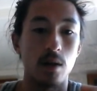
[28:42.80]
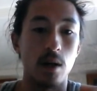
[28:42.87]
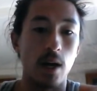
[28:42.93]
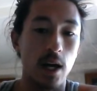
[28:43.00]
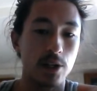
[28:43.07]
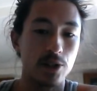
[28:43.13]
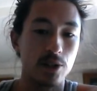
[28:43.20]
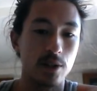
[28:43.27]

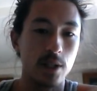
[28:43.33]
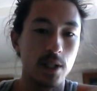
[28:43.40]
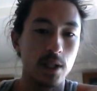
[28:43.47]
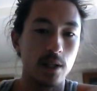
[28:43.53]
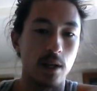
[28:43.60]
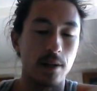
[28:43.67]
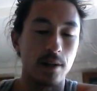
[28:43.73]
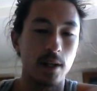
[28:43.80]

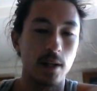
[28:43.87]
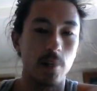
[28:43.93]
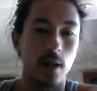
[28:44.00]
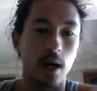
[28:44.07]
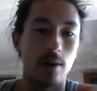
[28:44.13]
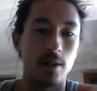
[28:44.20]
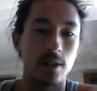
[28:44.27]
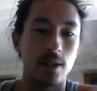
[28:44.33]
Actually, I think
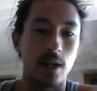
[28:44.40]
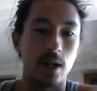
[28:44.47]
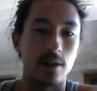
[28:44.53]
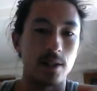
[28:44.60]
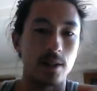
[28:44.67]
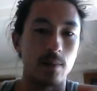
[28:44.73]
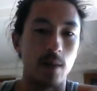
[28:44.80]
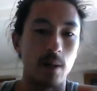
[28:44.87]
Pirate's
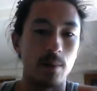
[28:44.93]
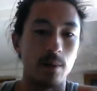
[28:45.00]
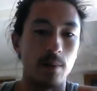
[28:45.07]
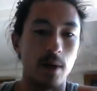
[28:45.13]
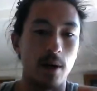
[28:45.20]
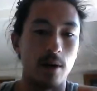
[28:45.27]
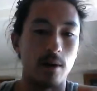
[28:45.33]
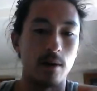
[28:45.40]
Cutlass might be
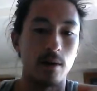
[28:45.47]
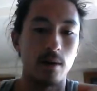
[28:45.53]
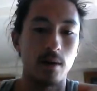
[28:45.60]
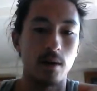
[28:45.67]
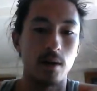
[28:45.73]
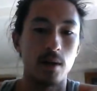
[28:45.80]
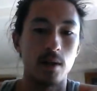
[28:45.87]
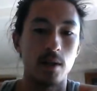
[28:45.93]
better.
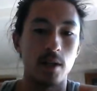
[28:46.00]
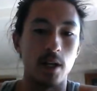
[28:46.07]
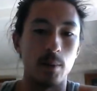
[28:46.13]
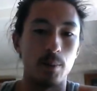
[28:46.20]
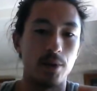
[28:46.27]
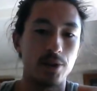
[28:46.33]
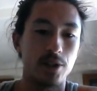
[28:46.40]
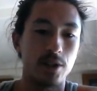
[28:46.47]
It
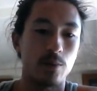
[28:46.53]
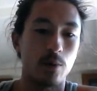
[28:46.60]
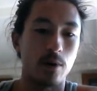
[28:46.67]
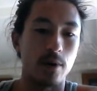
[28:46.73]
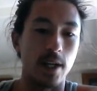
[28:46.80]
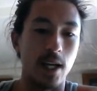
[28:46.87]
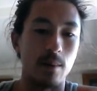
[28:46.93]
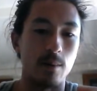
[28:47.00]
pushes more
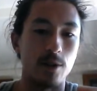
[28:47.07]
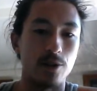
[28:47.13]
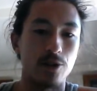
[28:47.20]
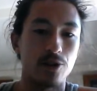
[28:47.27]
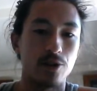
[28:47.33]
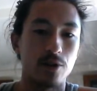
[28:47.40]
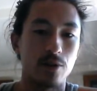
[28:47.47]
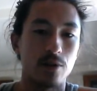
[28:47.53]

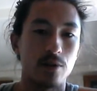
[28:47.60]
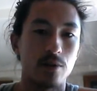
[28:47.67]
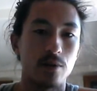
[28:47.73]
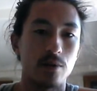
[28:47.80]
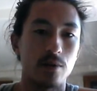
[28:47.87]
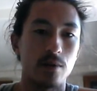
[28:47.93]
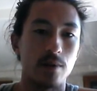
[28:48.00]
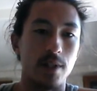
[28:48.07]
damage
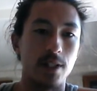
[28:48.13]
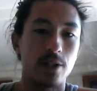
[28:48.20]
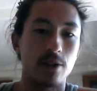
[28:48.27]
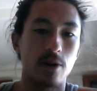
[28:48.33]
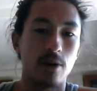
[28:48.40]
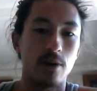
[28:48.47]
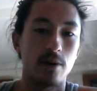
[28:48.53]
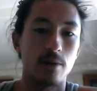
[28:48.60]
this
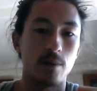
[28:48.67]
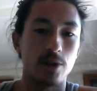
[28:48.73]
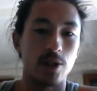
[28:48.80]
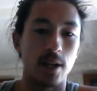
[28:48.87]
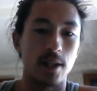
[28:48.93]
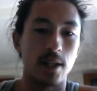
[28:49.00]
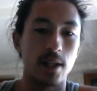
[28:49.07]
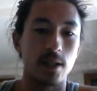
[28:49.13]
turn, which
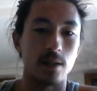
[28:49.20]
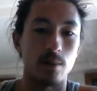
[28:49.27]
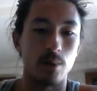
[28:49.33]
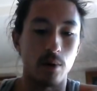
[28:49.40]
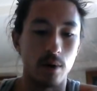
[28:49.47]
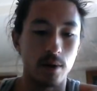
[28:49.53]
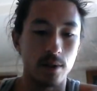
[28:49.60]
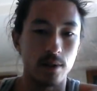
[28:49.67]
I think is
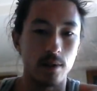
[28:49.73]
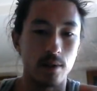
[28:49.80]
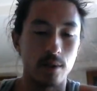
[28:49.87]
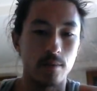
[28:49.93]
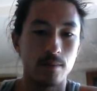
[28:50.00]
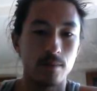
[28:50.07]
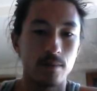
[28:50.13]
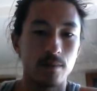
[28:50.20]
important,
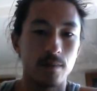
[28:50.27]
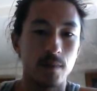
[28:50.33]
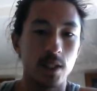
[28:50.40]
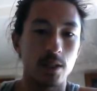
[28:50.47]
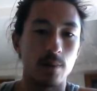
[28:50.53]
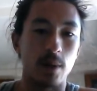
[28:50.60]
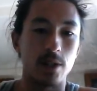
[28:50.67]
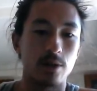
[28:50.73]

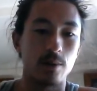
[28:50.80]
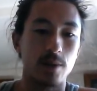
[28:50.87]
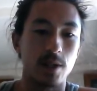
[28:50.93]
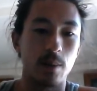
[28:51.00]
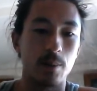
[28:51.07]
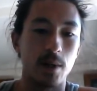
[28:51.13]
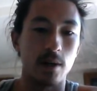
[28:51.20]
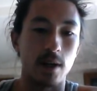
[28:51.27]
especially with
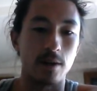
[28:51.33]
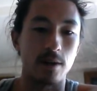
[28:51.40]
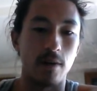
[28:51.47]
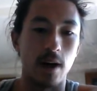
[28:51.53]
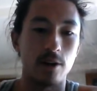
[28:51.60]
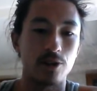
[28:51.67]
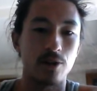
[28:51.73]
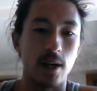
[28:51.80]
something like
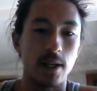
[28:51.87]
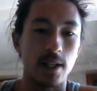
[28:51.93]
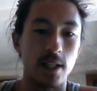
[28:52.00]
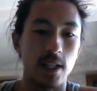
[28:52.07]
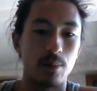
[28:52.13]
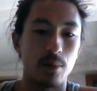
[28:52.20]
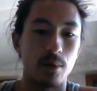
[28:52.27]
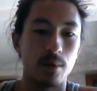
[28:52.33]
Fire Shrine
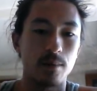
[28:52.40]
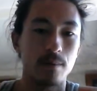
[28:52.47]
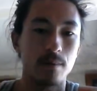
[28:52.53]
Keeper.